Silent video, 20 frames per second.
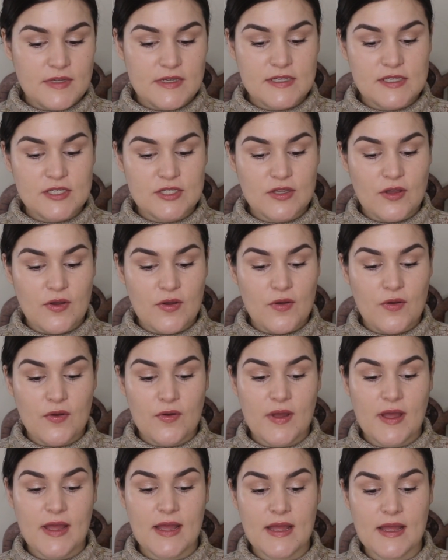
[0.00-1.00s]

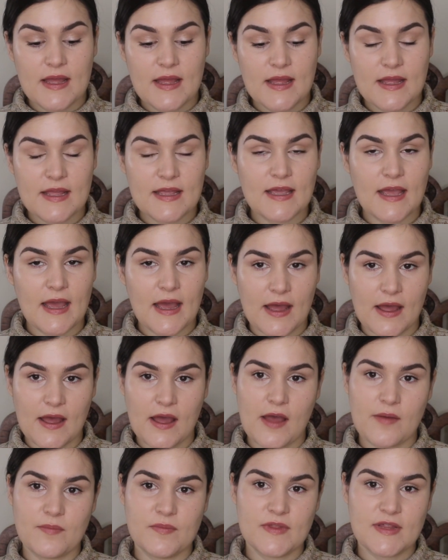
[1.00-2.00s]
So yeah,
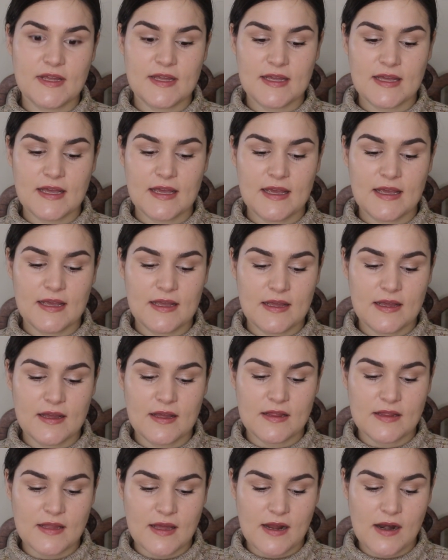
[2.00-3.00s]
I'm thinking
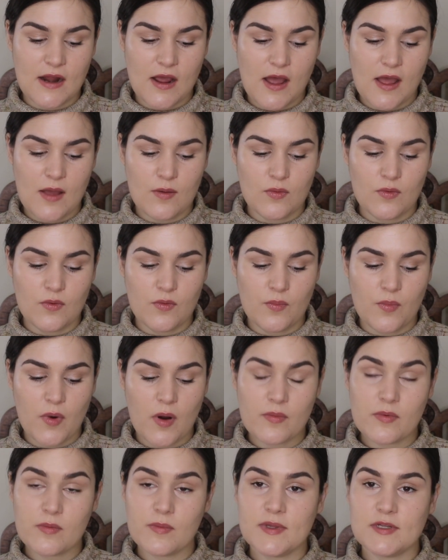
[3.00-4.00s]
that I will
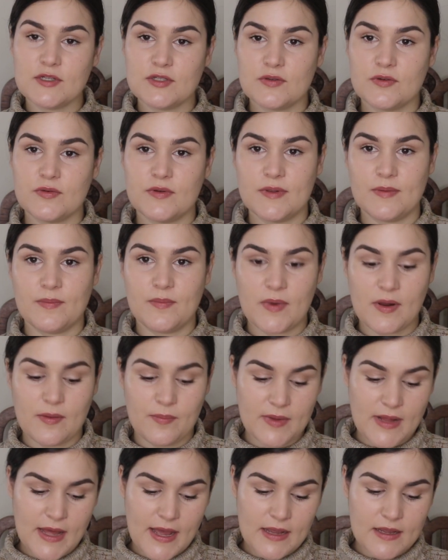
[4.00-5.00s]
probably do it in a
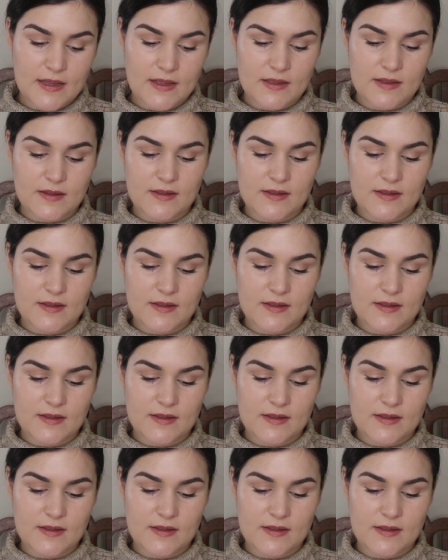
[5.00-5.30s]
black,